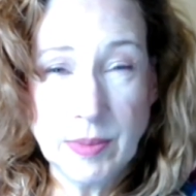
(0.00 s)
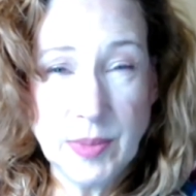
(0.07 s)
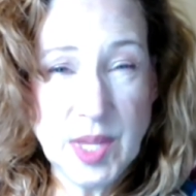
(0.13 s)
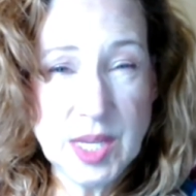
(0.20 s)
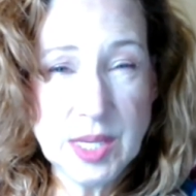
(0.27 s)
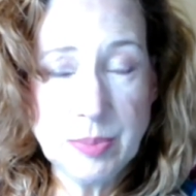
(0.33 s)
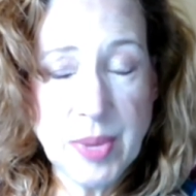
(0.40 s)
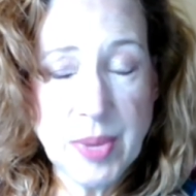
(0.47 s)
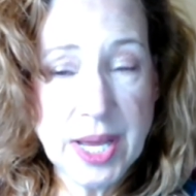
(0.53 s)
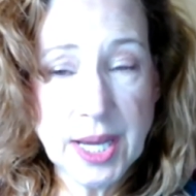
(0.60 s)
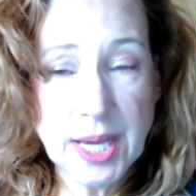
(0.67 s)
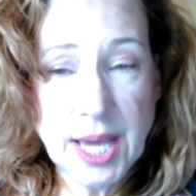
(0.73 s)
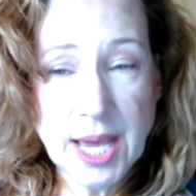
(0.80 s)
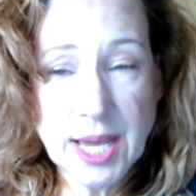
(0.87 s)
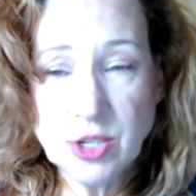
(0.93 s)
This
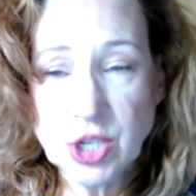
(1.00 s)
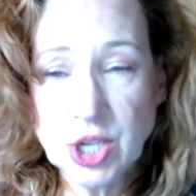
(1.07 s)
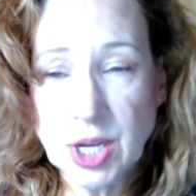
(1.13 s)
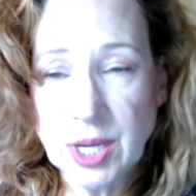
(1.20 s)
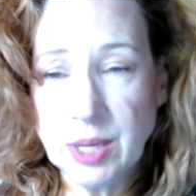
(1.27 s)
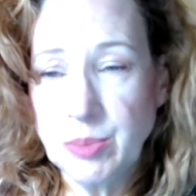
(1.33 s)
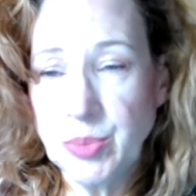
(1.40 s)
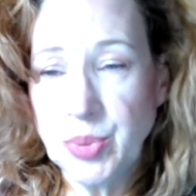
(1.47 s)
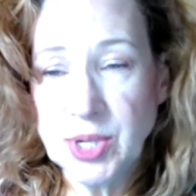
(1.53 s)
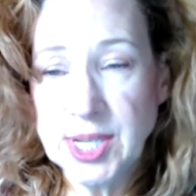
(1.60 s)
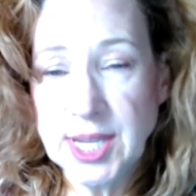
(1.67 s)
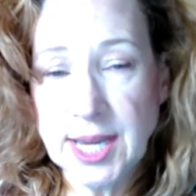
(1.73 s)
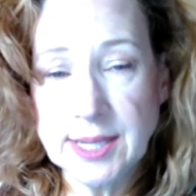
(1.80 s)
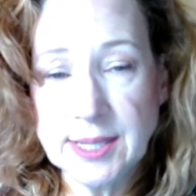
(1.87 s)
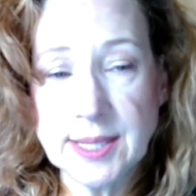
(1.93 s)
medication
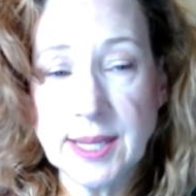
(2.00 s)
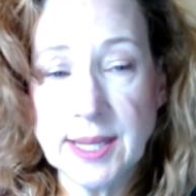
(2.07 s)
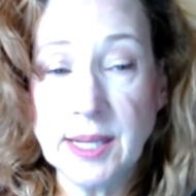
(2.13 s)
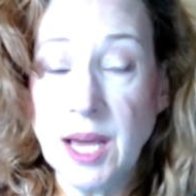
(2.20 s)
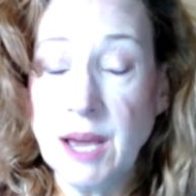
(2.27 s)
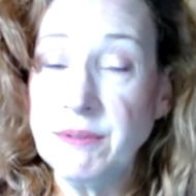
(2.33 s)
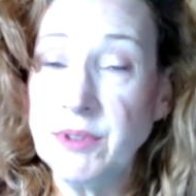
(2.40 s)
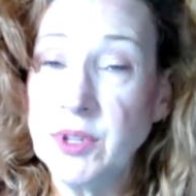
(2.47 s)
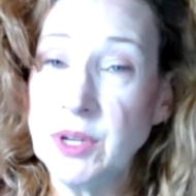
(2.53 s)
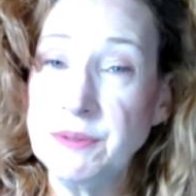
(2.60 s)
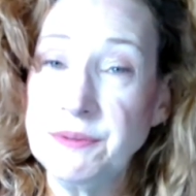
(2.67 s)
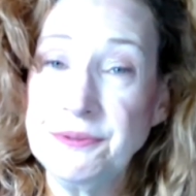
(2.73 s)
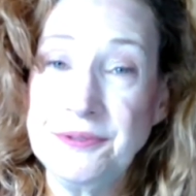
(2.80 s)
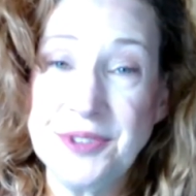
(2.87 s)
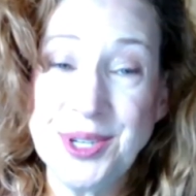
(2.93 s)
protects the level
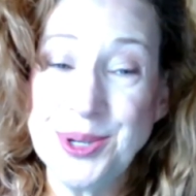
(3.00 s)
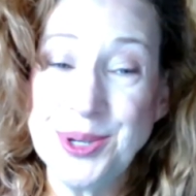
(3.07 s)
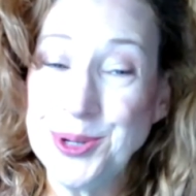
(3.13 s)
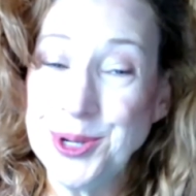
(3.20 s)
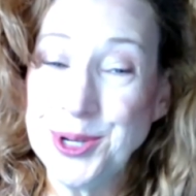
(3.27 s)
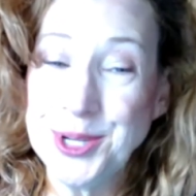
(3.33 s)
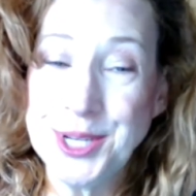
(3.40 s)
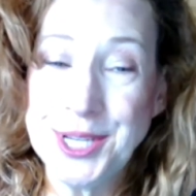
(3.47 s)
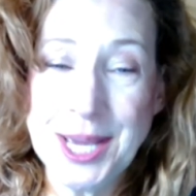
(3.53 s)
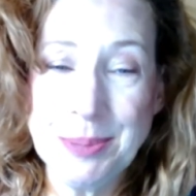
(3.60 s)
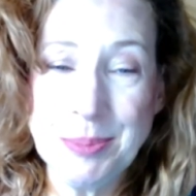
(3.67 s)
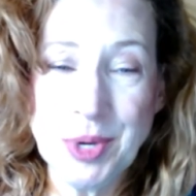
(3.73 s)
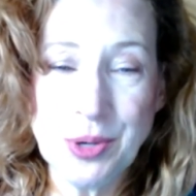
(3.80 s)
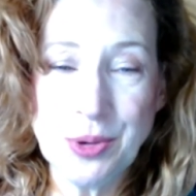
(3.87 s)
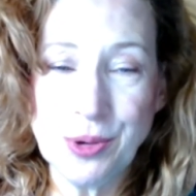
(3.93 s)
of feel good
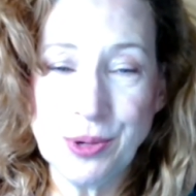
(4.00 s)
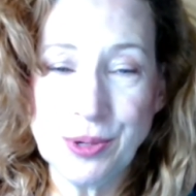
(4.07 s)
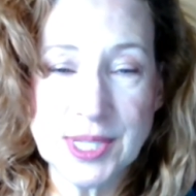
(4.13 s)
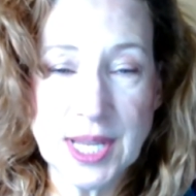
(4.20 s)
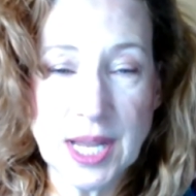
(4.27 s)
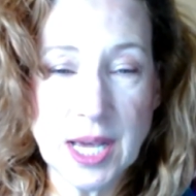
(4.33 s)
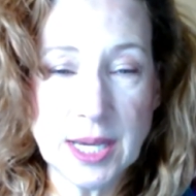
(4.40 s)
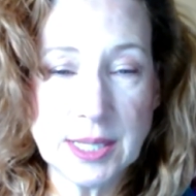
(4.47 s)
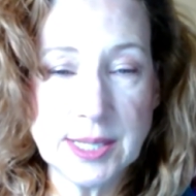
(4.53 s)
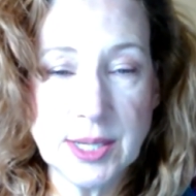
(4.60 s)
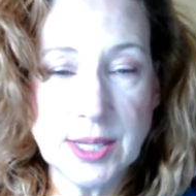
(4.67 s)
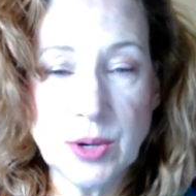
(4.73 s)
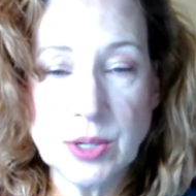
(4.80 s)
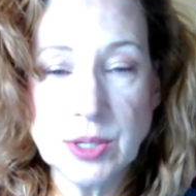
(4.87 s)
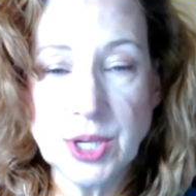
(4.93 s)
chemicals like
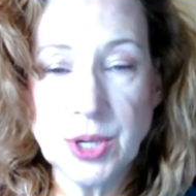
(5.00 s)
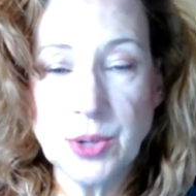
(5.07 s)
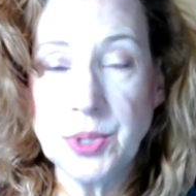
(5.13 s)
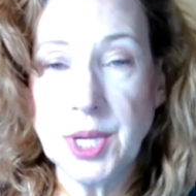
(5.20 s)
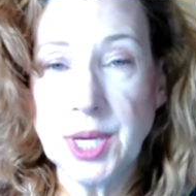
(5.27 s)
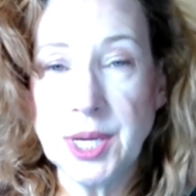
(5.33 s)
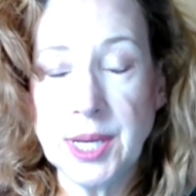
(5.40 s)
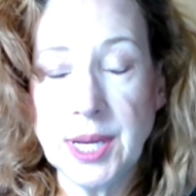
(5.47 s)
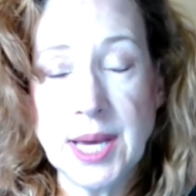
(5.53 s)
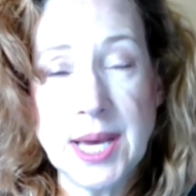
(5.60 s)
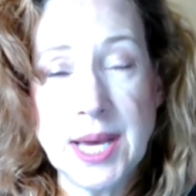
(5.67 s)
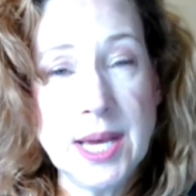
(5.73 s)
serotonin